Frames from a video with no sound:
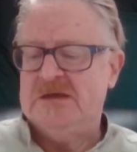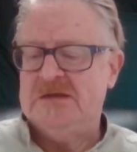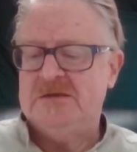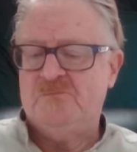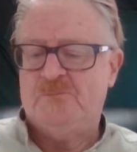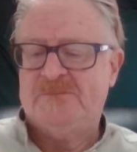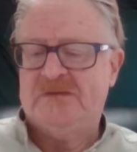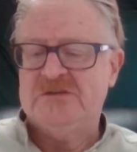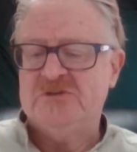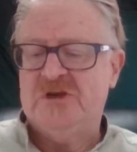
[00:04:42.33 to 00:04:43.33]
uh,
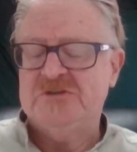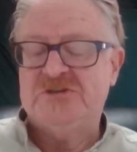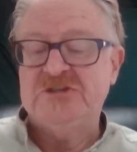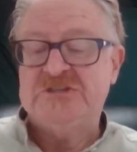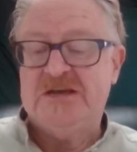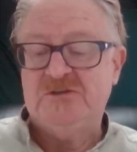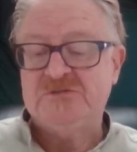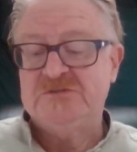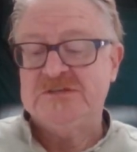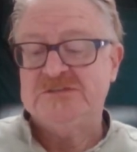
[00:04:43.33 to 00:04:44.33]
she
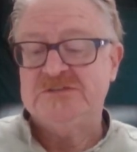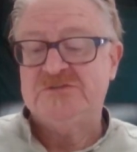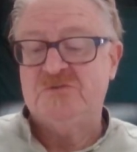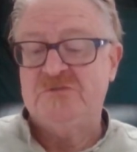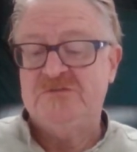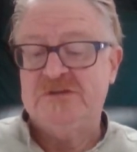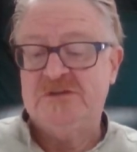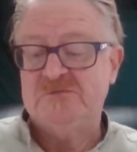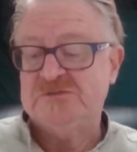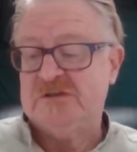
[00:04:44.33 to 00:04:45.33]
tells Odysseus to
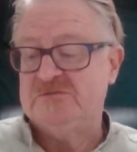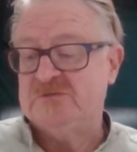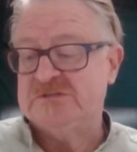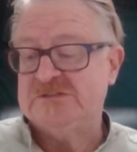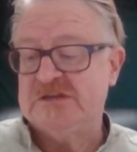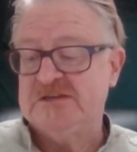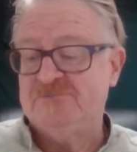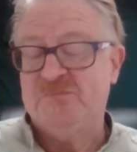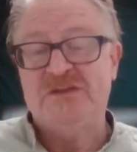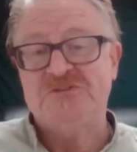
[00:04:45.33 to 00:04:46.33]
reveal himself to his
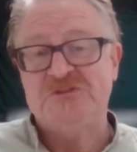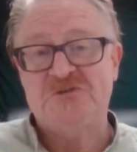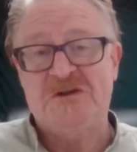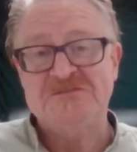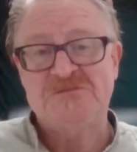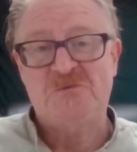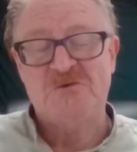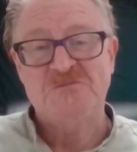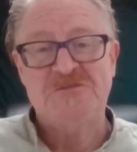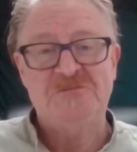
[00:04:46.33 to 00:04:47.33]
son, and she
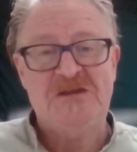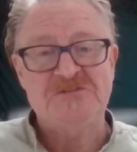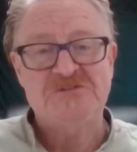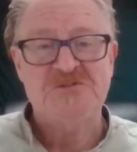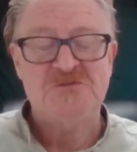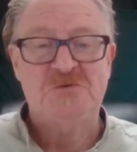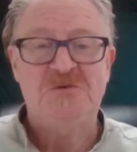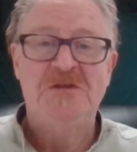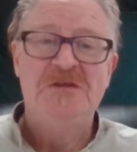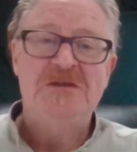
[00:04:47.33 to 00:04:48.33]
transforms him, as
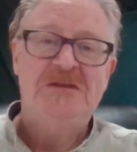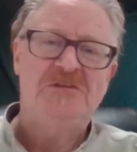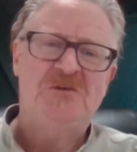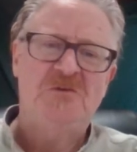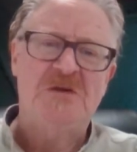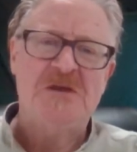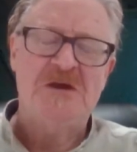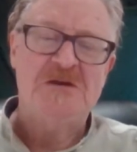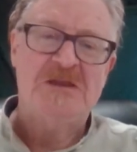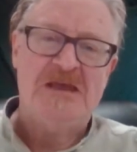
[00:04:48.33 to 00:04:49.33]
usual, into a
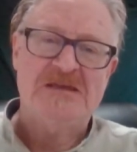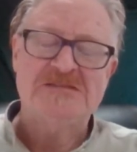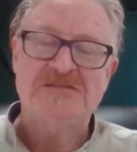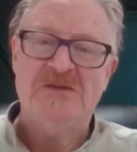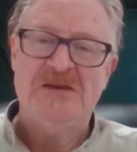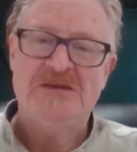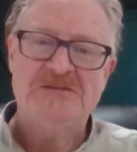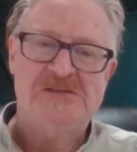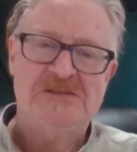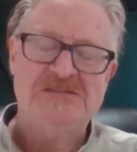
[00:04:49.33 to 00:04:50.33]
young and handsome
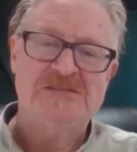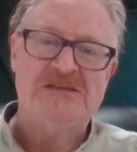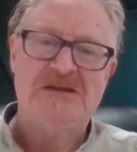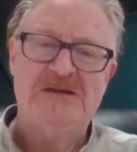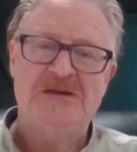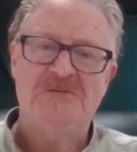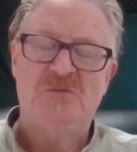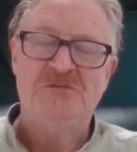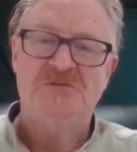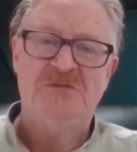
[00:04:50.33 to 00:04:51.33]
man, cleans his hair,
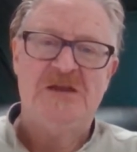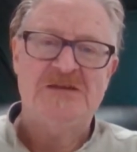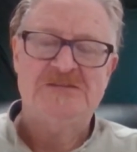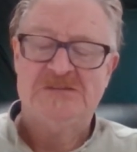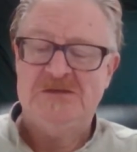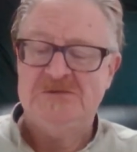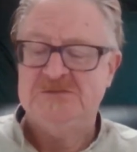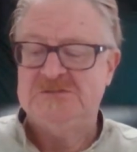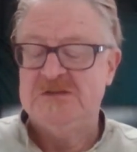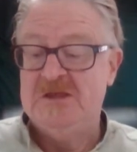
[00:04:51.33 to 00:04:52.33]
puts him in nice
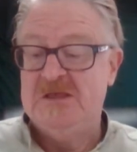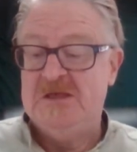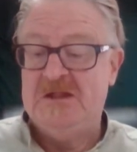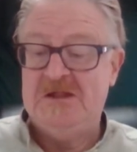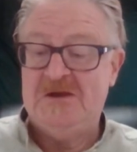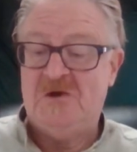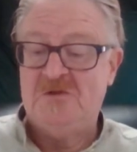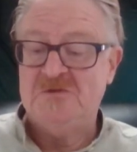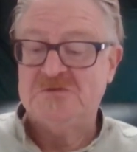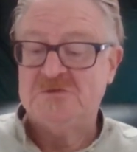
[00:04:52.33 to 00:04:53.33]
clothes,
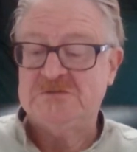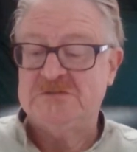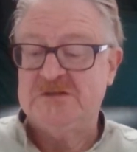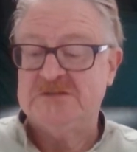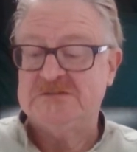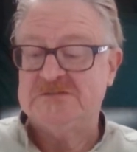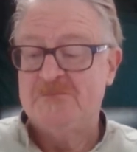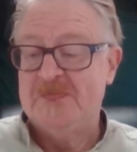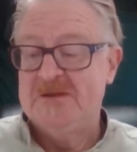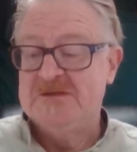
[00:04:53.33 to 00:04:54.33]
all those sorts of things.
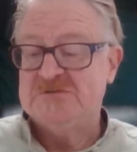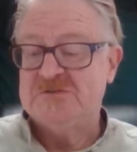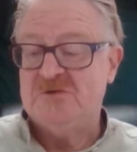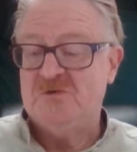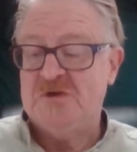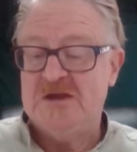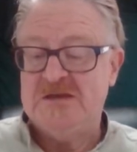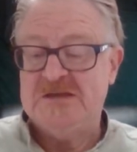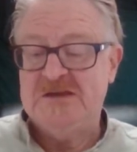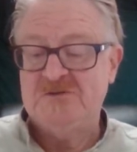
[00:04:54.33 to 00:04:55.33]
So
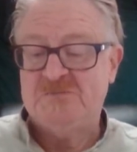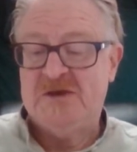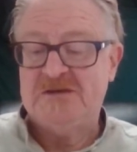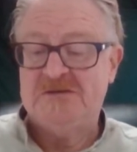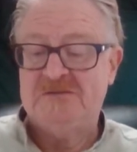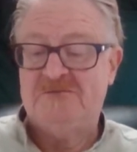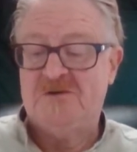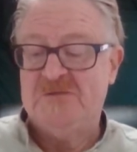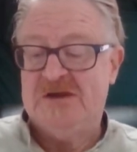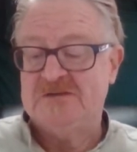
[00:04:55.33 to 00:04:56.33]
he goes back into the
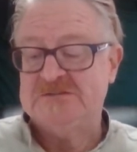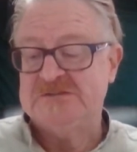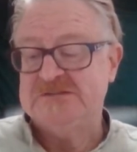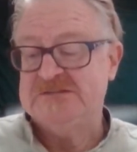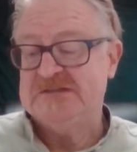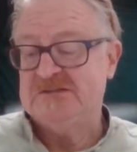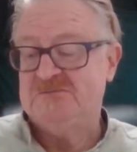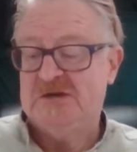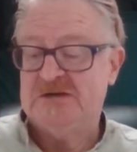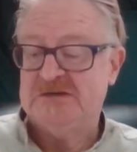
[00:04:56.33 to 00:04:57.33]
farmhouse to see
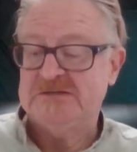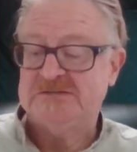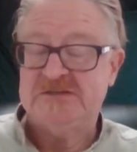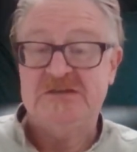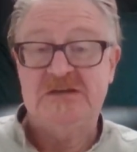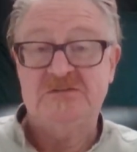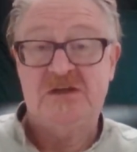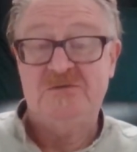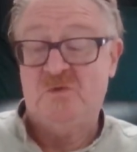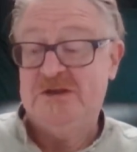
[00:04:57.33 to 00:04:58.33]
Telemachus. And on
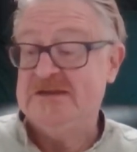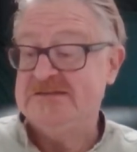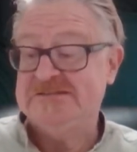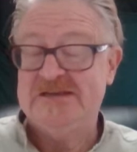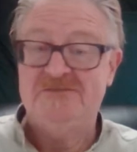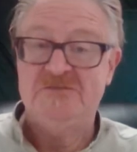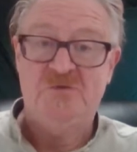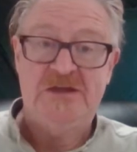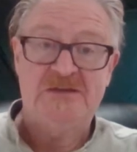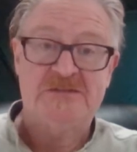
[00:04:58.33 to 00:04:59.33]
line
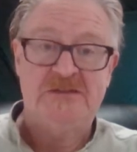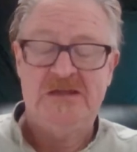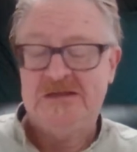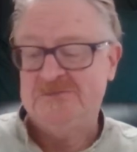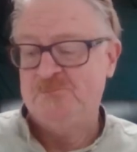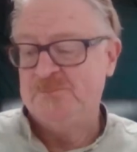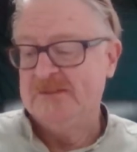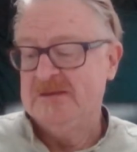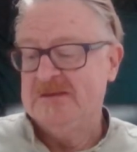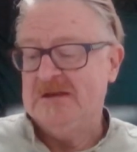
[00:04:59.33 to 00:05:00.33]
187, we get the line,
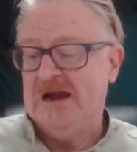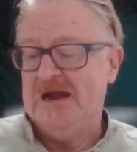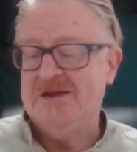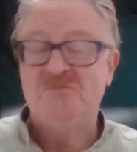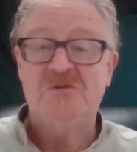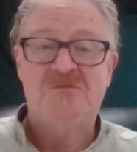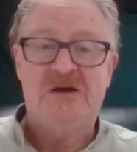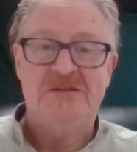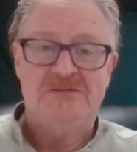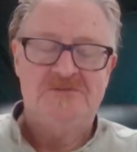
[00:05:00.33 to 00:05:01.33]
I am your
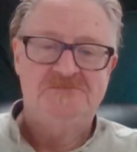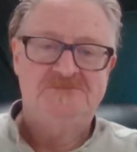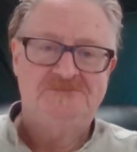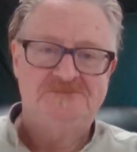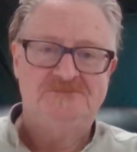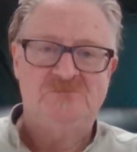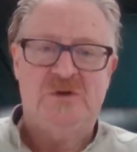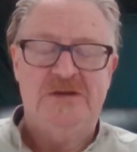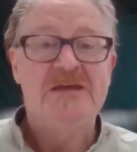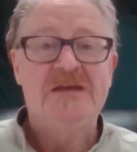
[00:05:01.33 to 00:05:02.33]
father.
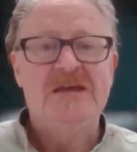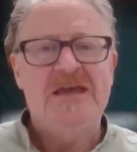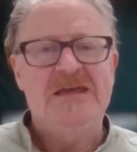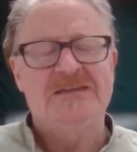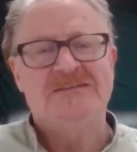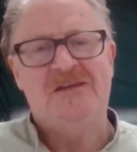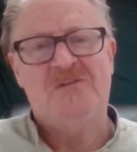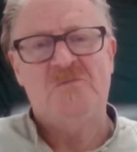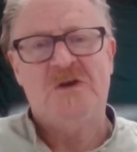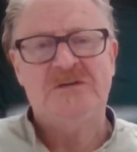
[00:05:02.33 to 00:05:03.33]
And
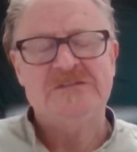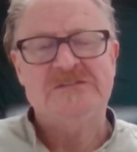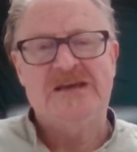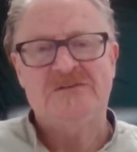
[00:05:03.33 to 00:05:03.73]
Telemachus